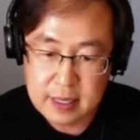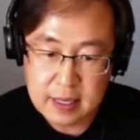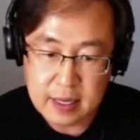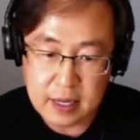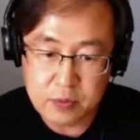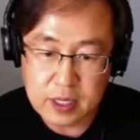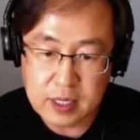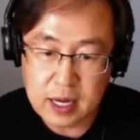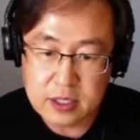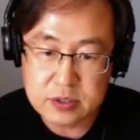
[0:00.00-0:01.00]
and we can
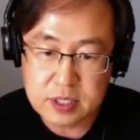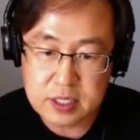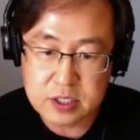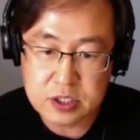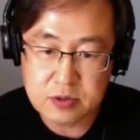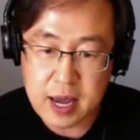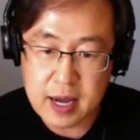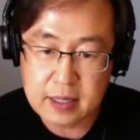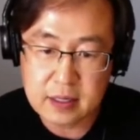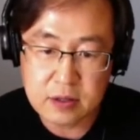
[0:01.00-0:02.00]
actually
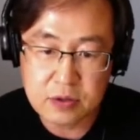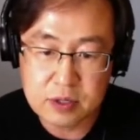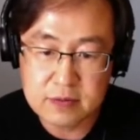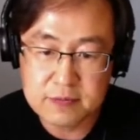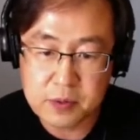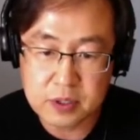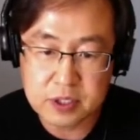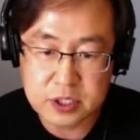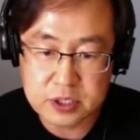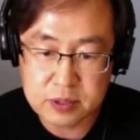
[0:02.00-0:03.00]
extract 3 to 4
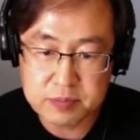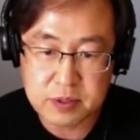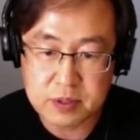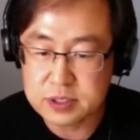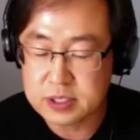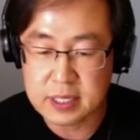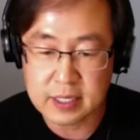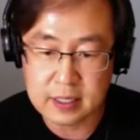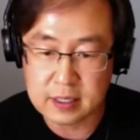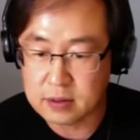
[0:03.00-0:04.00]
descriptors like
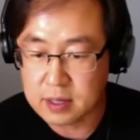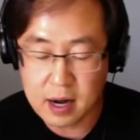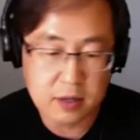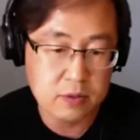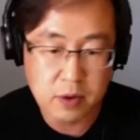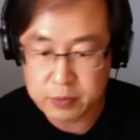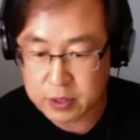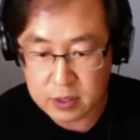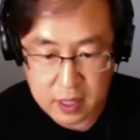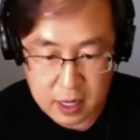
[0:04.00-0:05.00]
what we
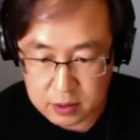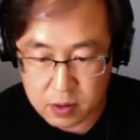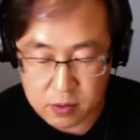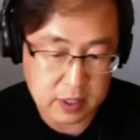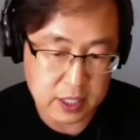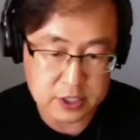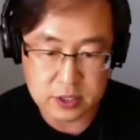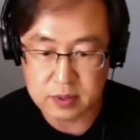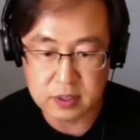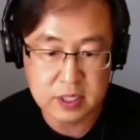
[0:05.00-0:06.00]
call autocorrelation
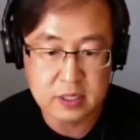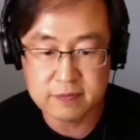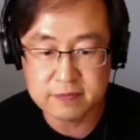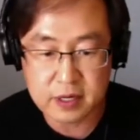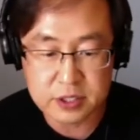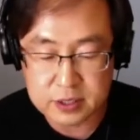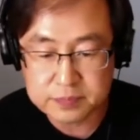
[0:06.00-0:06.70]
or lineal function.